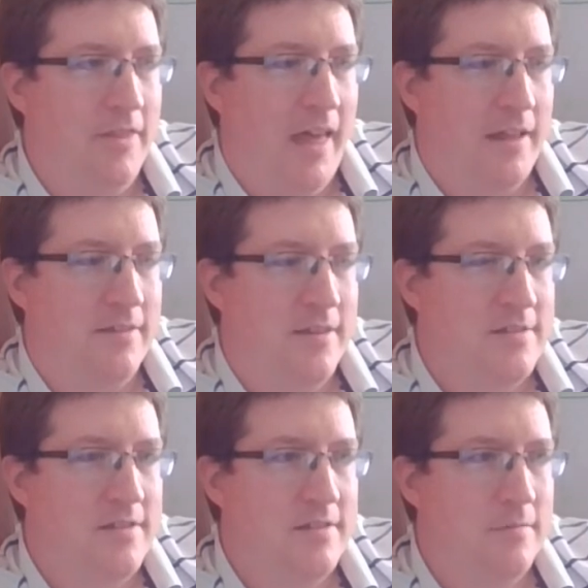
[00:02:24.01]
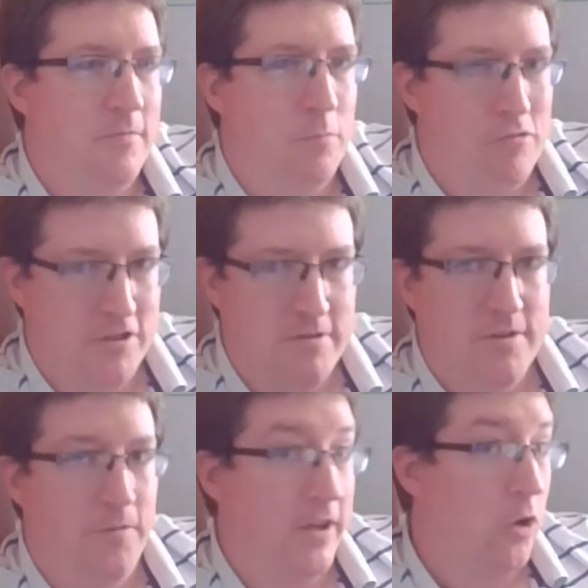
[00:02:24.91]
That this
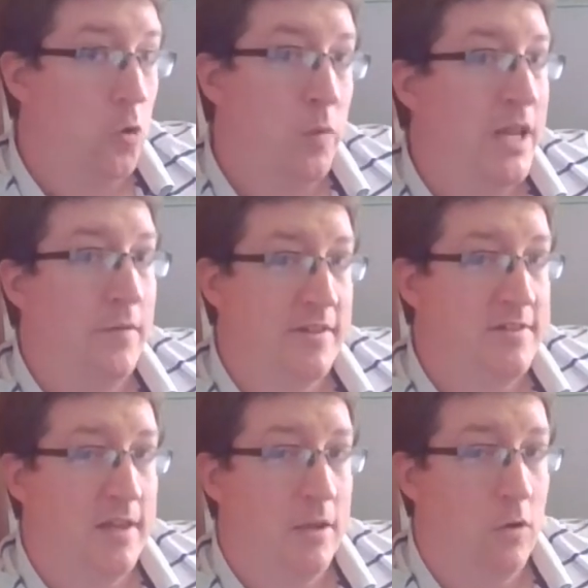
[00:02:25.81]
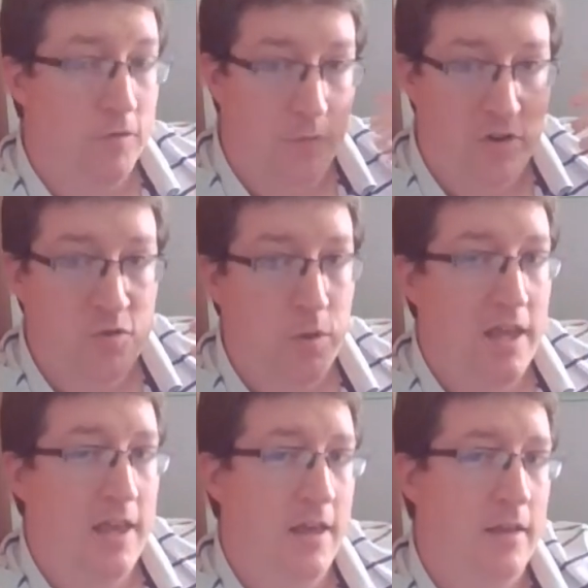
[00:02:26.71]
producer figure, whom we never see, whose voice we
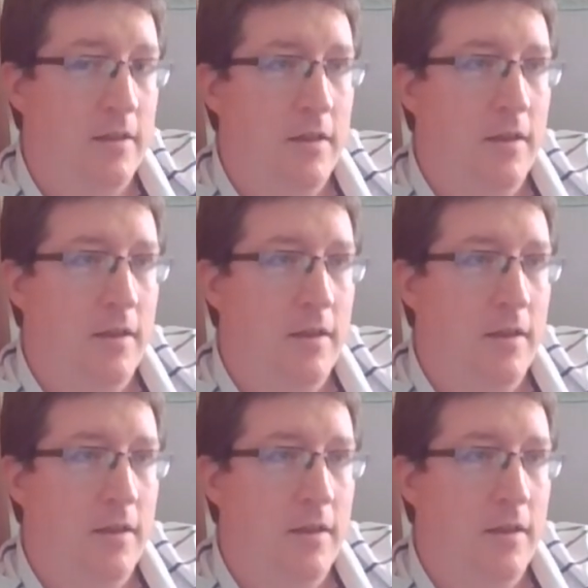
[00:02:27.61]
hear